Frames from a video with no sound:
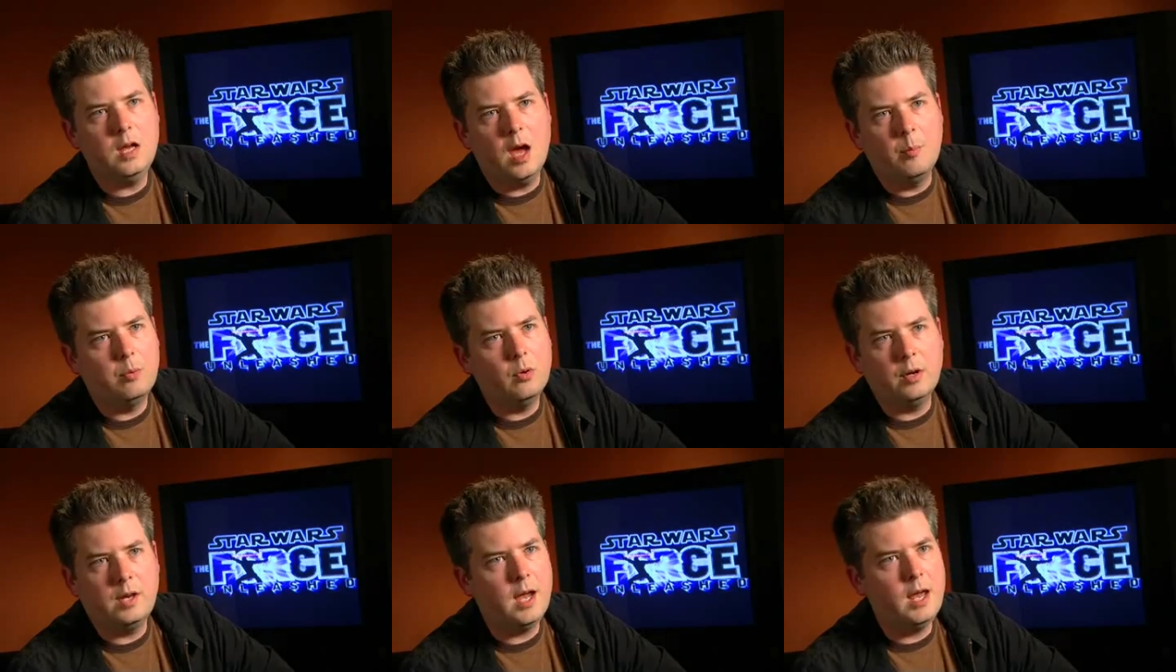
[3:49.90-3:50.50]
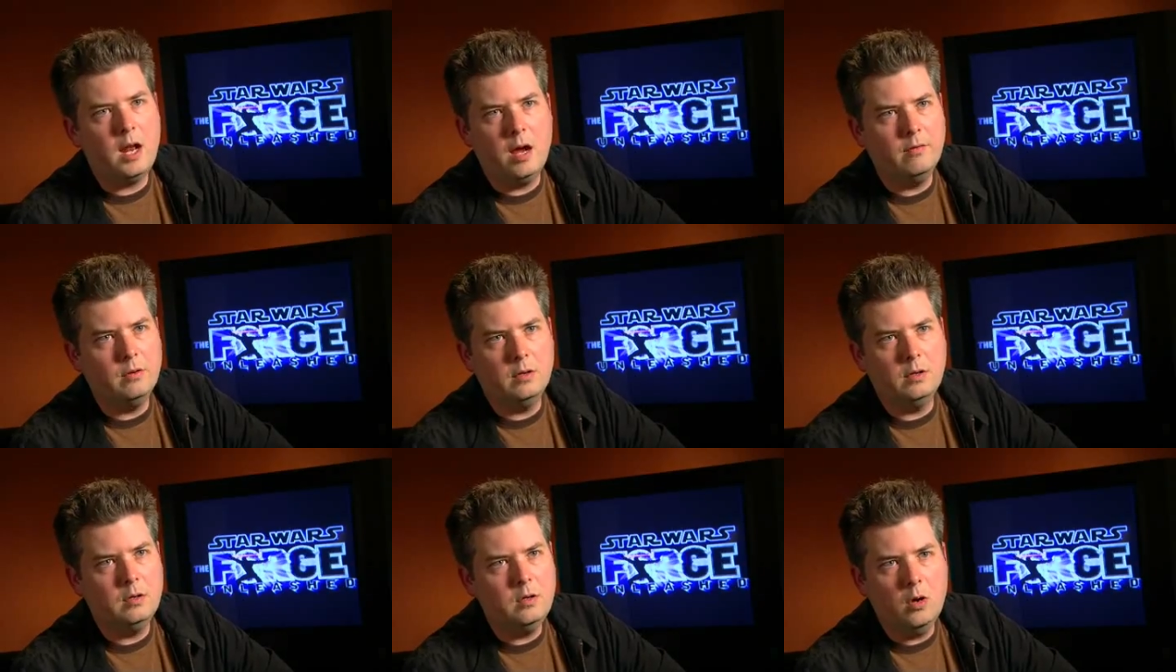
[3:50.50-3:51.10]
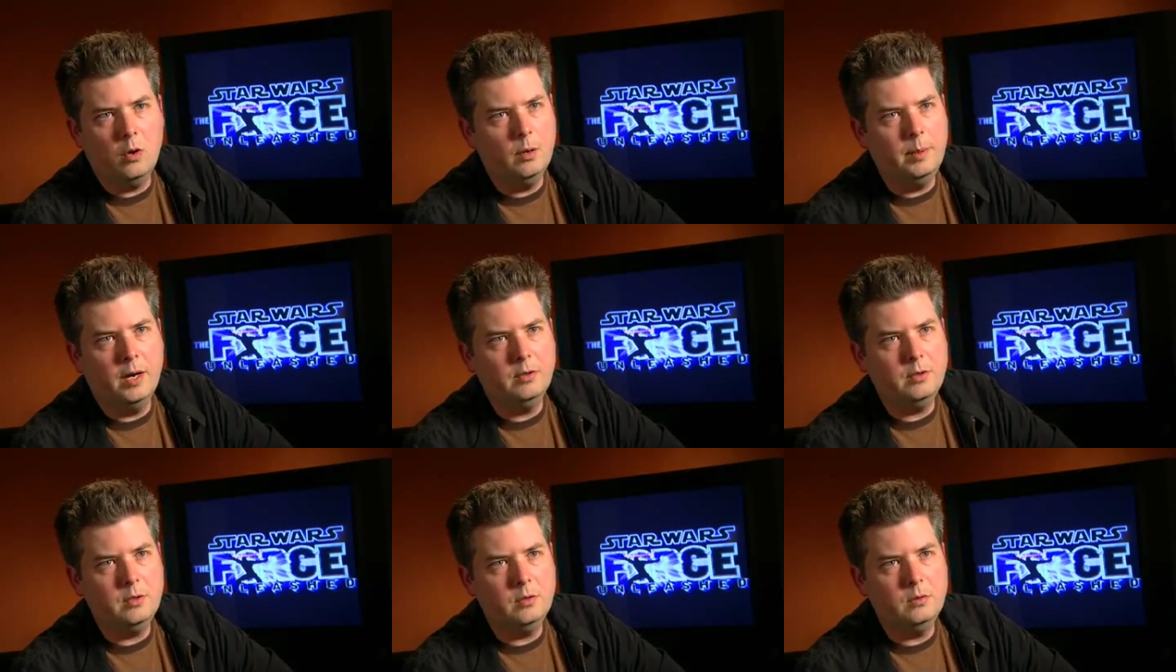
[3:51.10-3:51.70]
Emperor can't ever know
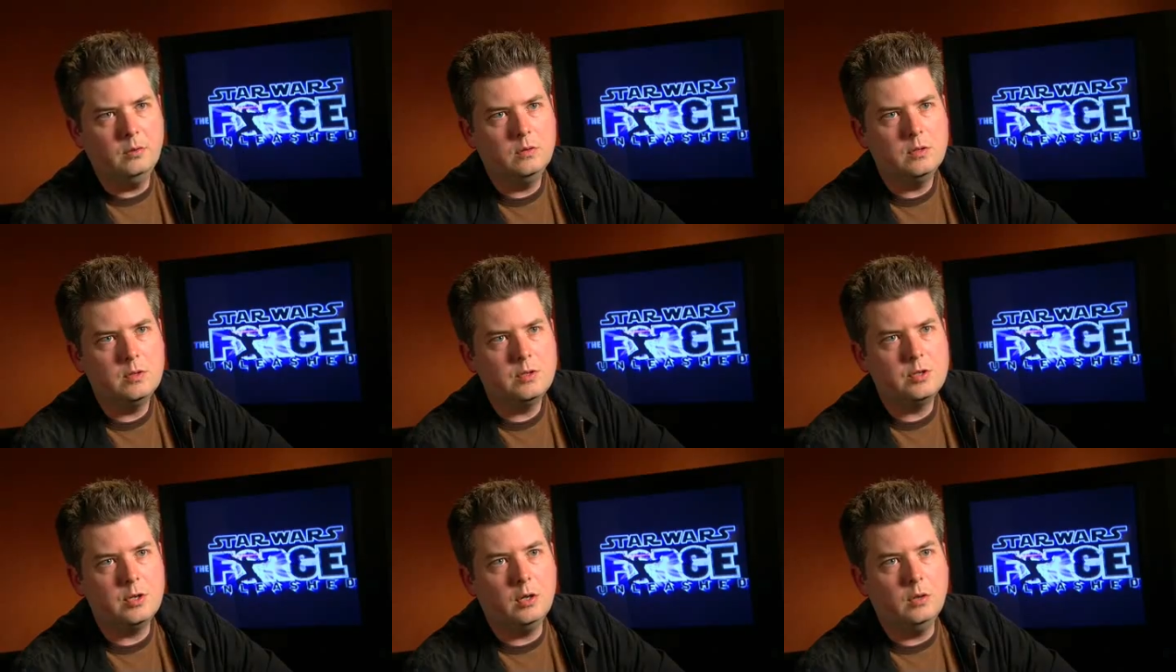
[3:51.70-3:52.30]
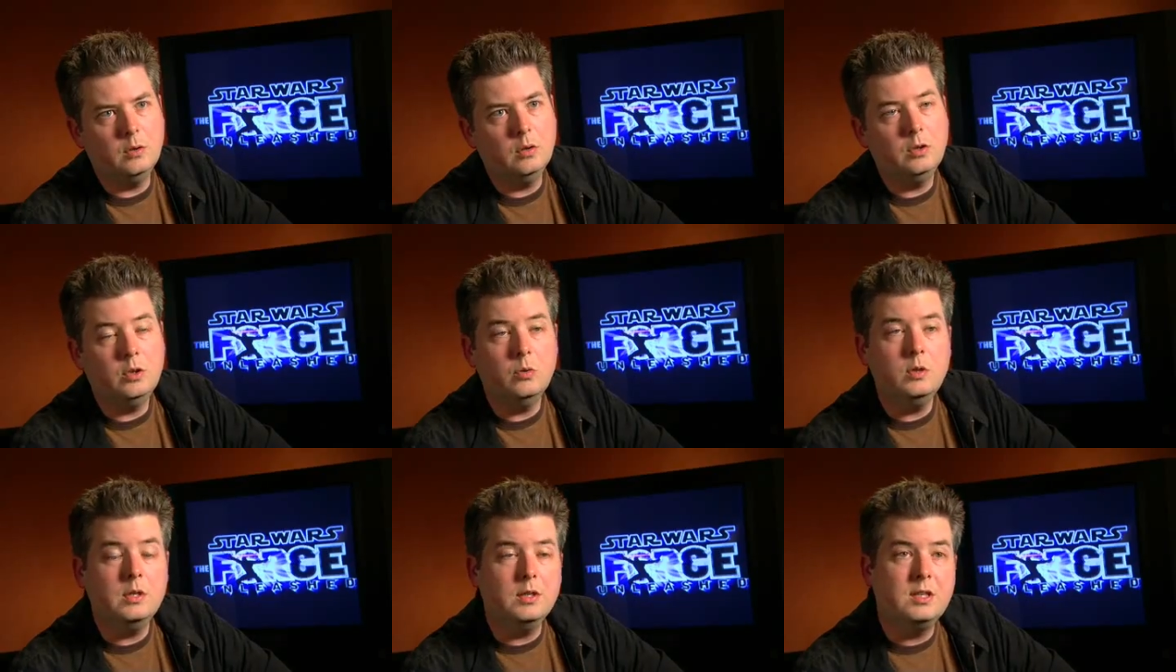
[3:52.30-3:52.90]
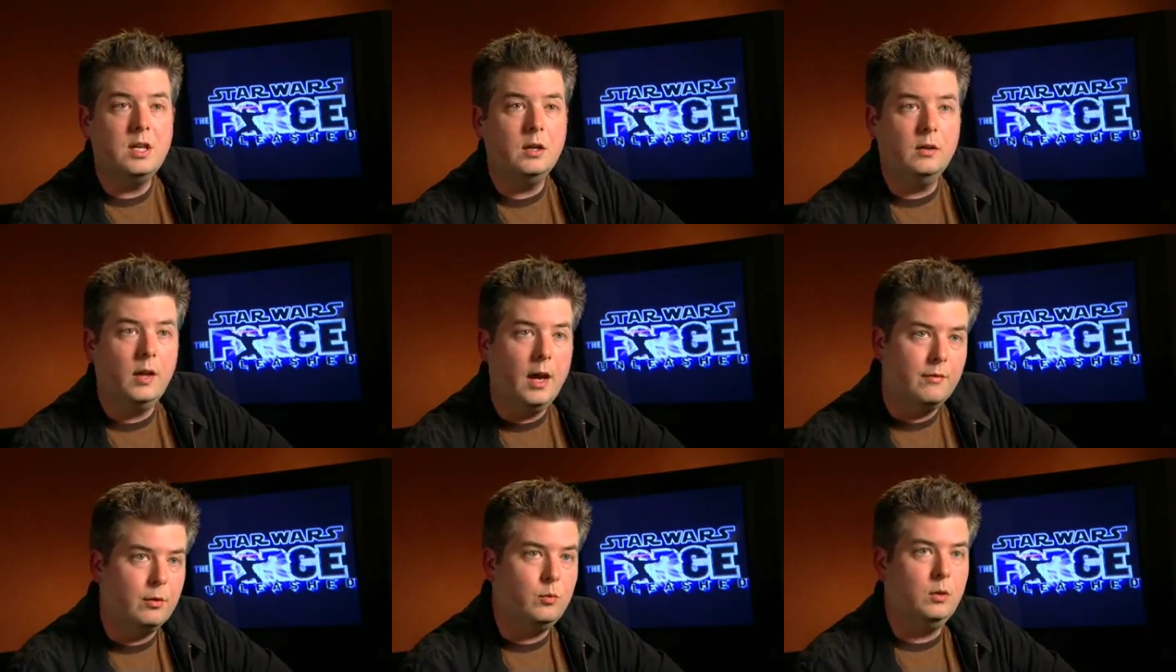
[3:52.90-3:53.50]
about you, so you need to kill
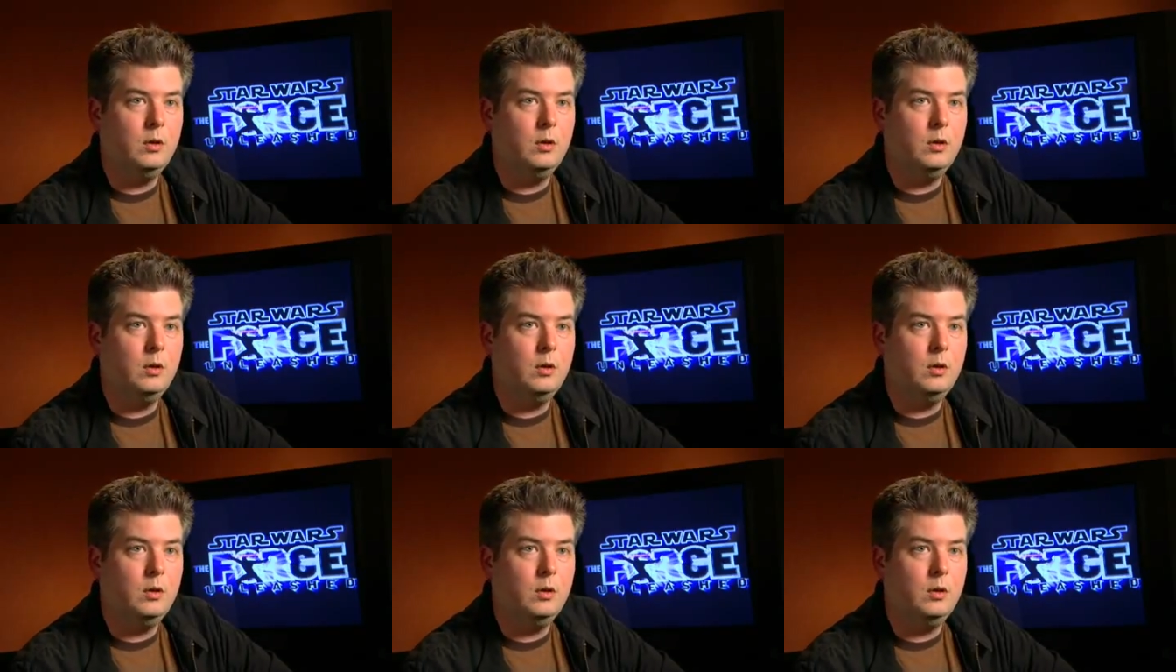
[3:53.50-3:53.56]
everyone